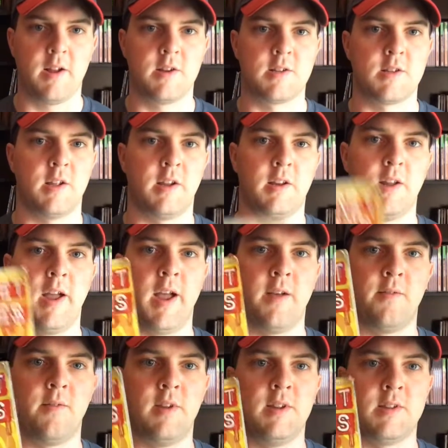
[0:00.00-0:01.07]
I just like to
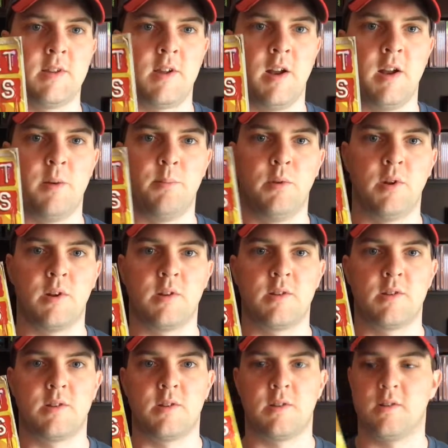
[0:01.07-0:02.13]
have these kind of
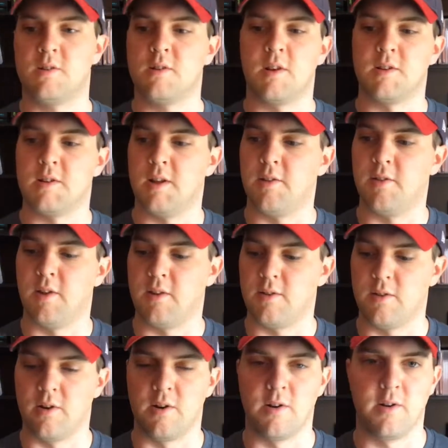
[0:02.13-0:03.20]
books because I think
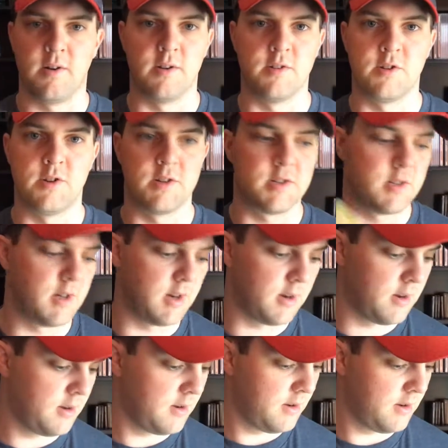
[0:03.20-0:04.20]
they're interesting.